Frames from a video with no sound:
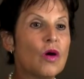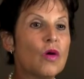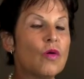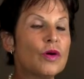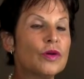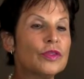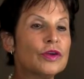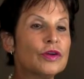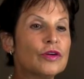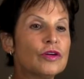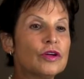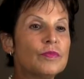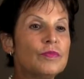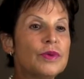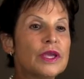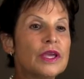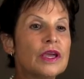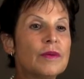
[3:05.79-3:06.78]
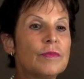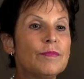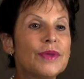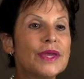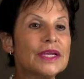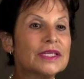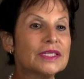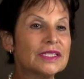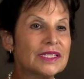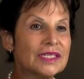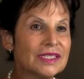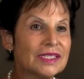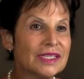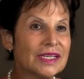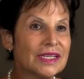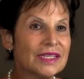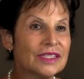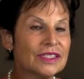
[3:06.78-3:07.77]
Or there could be Pick's
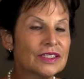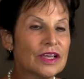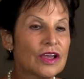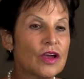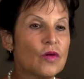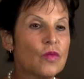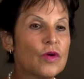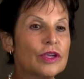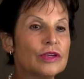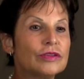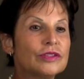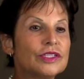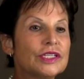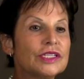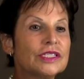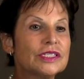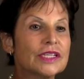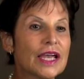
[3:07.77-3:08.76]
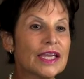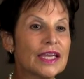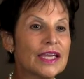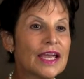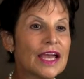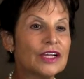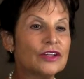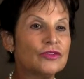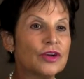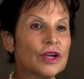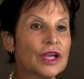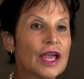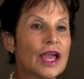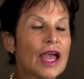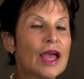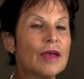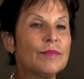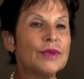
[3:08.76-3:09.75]
disease, where you see psychiatric
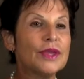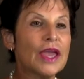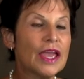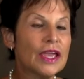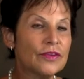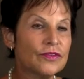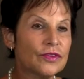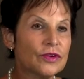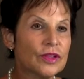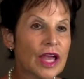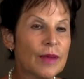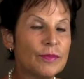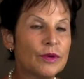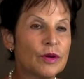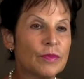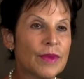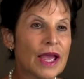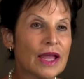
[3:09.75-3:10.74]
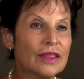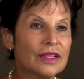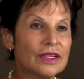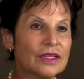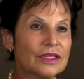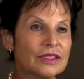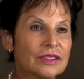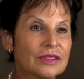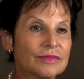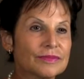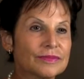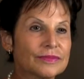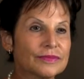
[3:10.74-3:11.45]
and behavioral abnormalities.